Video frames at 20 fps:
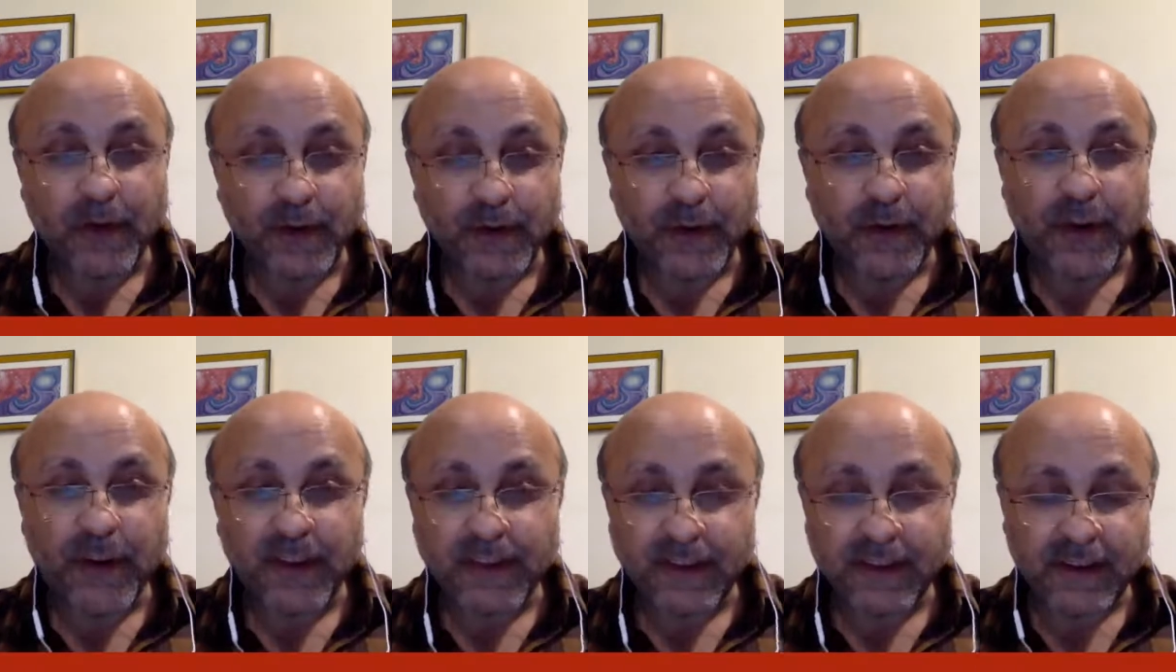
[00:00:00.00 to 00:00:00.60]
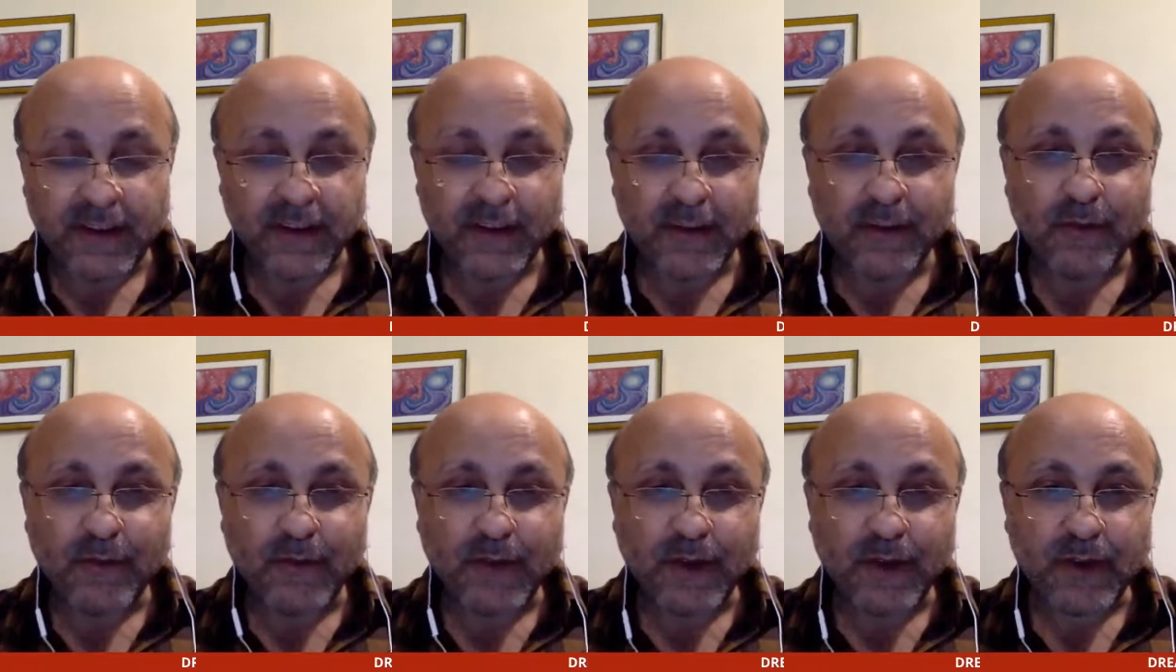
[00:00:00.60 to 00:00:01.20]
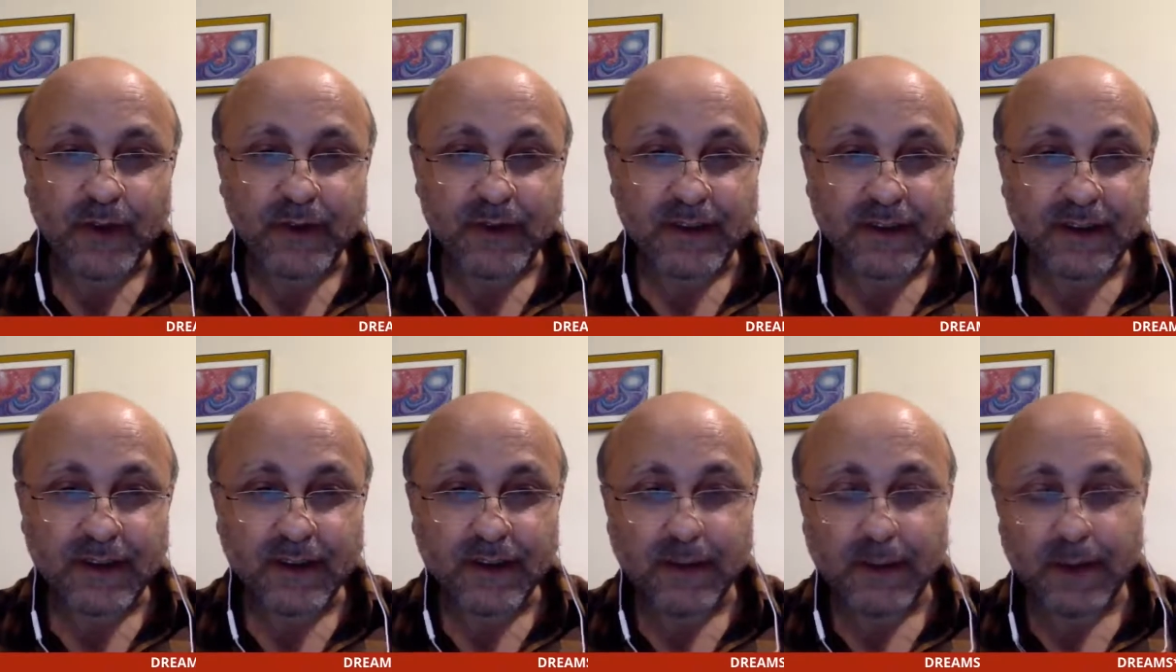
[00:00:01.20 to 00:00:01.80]
altogether, because
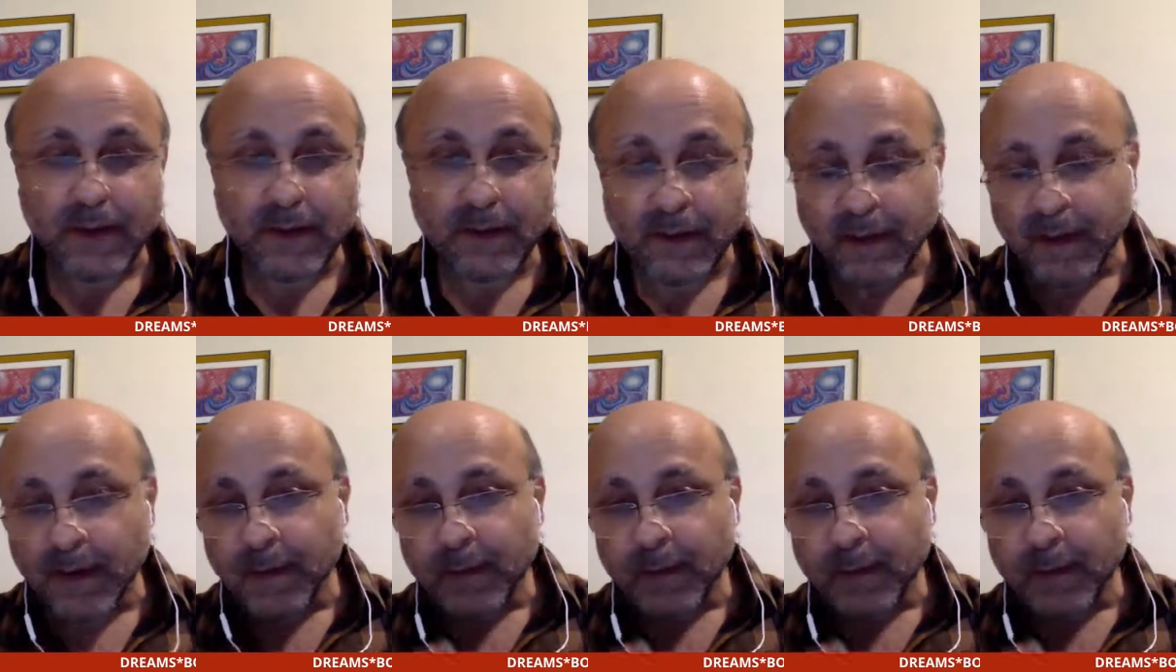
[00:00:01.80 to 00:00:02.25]
there are many